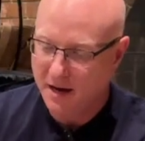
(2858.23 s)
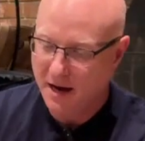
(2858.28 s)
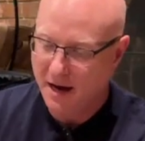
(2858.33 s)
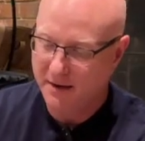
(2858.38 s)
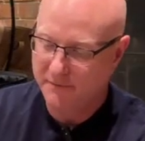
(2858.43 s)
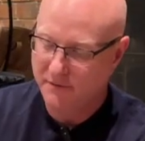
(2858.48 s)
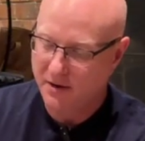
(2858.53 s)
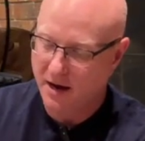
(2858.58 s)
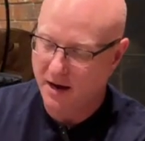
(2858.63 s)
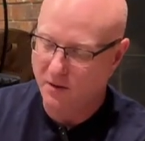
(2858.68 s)

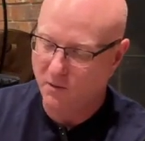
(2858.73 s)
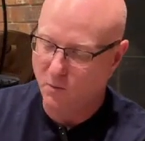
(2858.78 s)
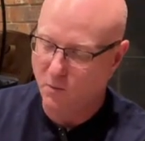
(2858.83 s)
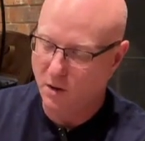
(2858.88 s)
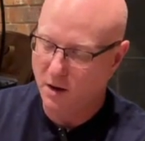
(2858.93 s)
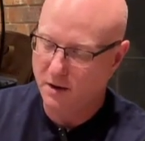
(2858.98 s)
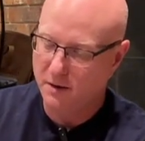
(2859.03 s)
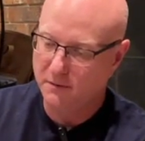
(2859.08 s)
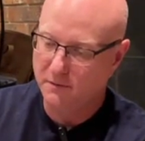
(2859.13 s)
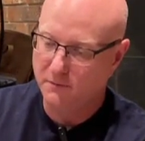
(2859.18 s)
I've got
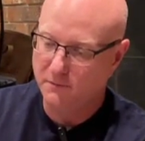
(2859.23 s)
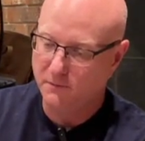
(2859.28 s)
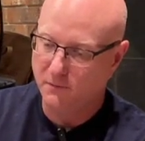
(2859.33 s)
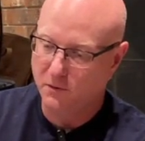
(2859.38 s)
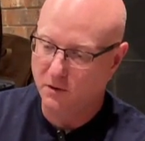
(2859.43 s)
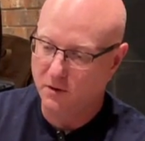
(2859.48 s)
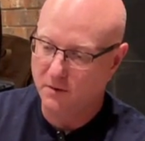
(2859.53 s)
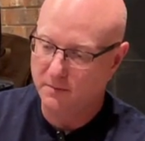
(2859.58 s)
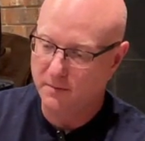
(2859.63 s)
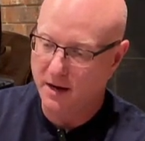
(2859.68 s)
one
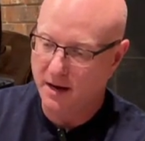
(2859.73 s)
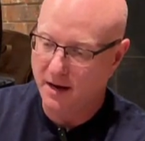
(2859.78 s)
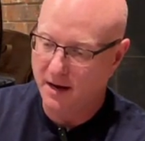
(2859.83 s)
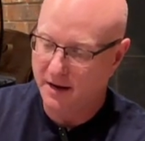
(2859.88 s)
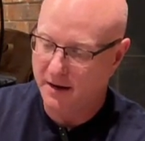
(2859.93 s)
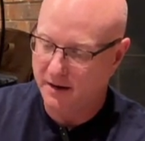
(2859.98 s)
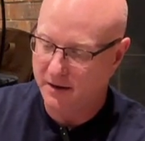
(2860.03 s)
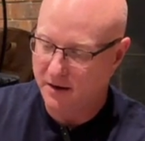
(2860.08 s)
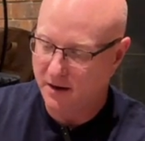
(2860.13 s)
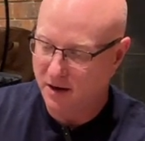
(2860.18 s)
for
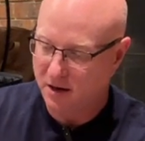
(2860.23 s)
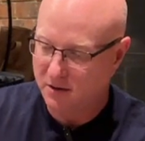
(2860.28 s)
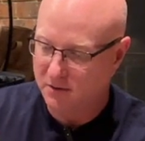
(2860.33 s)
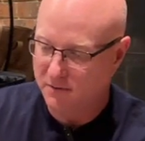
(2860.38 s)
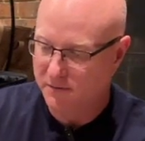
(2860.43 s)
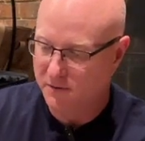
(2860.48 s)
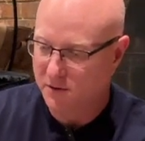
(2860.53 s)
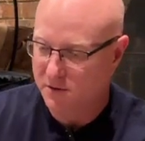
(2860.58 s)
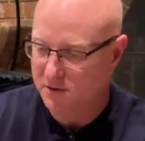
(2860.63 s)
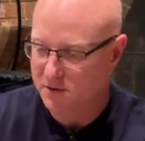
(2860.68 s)
my
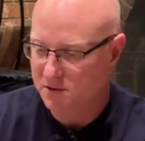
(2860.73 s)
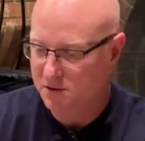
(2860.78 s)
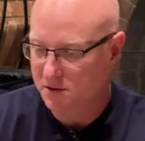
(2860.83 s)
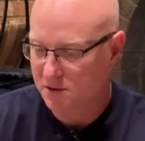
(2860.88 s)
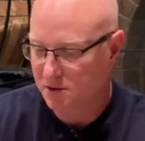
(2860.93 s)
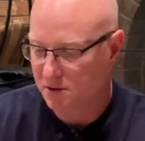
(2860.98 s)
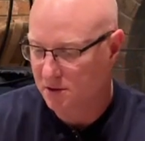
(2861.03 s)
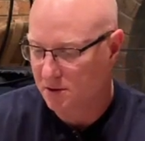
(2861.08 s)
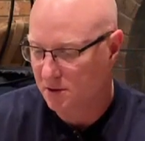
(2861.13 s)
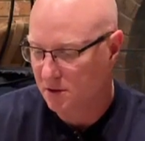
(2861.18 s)

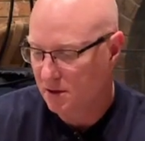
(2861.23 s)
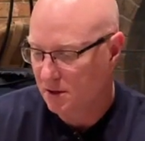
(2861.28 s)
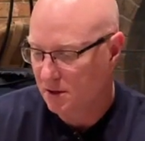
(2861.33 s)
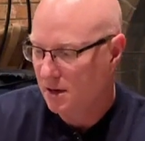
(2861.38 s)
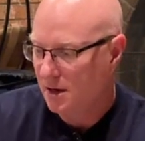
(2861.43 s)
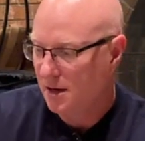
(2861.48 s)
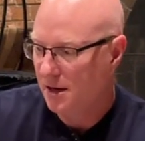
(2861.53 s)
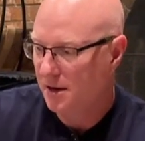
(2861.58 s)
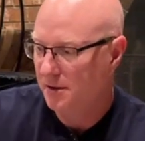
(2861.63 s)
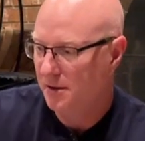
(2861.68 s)
autofocuser
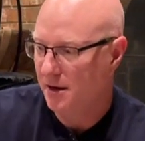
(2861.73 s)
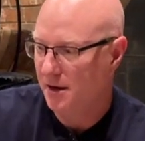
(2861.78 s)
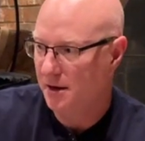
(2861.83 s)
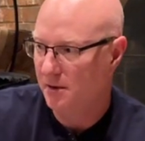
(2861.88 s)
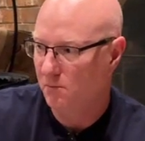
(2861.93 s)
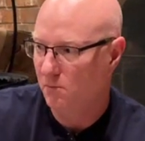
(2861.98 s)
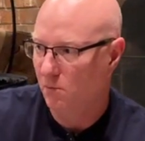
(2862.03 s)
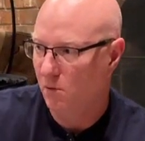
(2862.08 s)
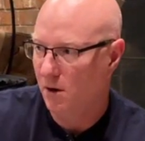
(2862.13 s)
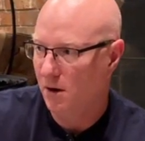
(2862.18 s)
and
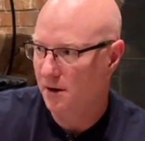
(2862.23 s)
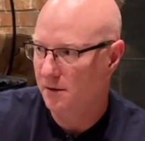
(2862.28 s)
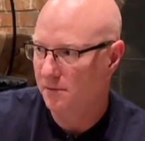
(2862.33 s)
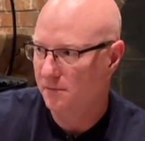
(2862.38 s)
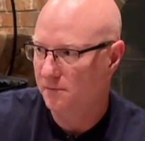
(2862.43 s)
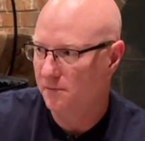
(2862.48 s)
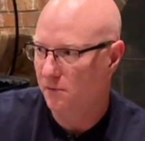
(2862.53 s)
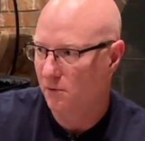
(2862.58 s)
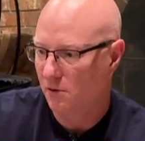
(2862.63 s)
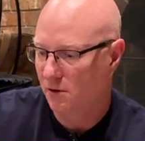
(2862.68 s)
then one
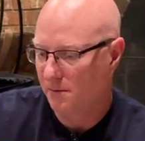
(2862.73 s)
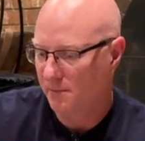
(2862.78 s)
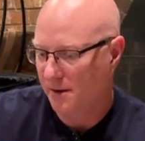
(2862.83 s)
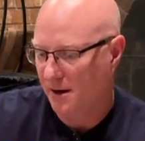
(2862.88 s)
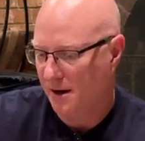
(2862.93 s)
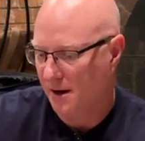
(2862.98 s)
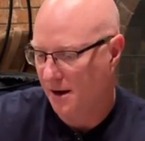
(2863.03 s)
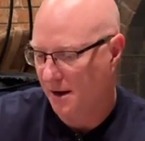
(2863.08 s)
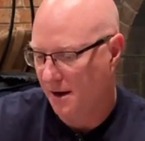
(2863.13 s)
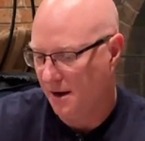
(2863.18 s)
for
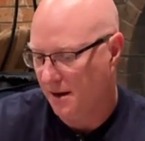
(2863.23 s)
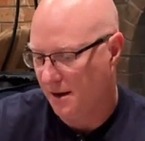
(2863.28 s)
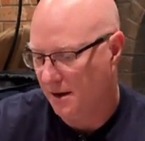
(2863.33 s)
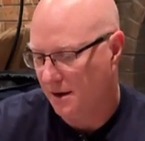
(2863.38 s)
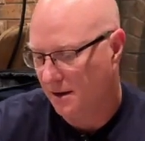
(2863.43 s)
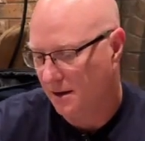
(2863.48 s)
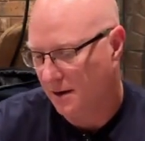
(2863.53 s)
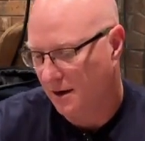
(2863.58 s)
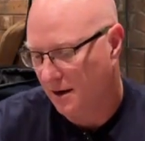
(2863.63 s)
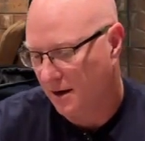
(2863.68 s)
my
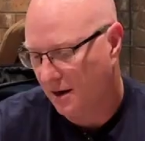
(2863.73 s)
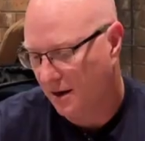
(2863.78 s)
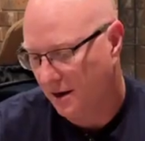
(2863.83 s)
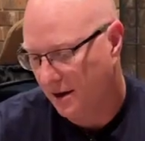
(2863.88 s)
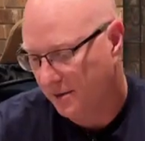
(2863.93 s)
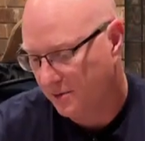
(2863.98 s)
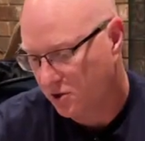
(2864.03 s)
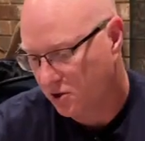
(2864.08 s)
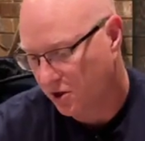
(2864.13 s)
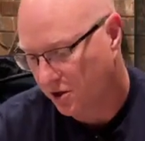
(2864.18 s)

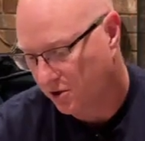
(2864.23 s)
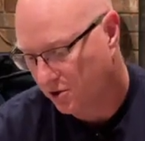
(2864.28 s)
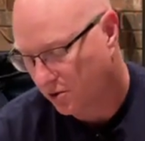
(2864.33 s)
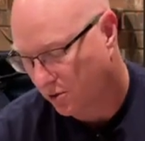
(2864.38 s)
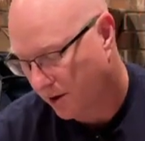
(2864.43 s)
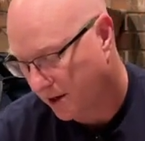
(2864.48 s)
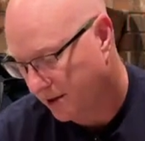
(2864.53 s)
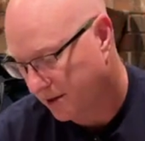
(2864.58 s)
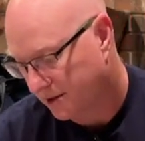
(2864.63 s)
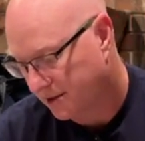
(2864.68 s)
imaging
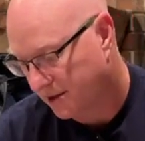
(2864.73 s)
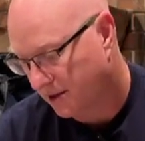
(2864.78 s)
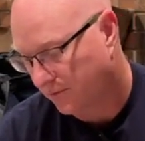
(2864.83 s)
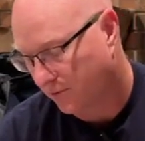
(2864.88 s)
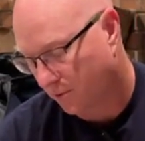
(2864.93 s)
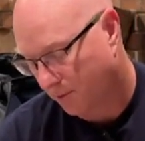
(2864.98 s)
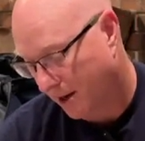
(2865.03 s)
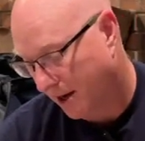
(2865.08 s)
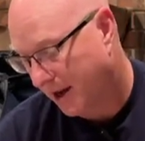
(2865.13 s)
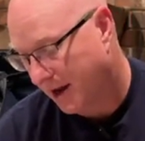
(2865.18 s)
train itself
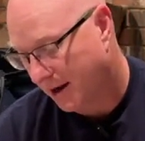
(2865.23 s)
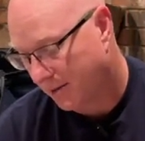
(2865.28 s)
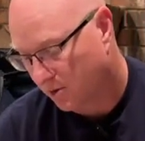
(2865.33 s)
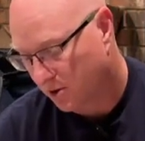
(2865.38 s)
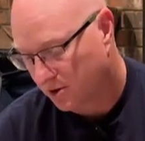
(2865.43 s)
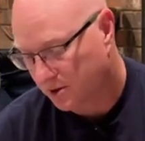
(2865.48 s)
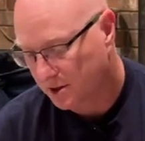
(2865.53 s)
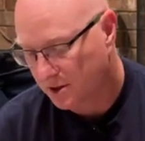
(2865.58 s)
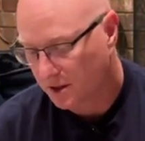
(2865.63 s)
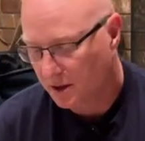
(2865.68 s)
for my
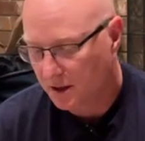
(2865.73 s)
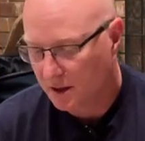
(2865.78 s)
cameras.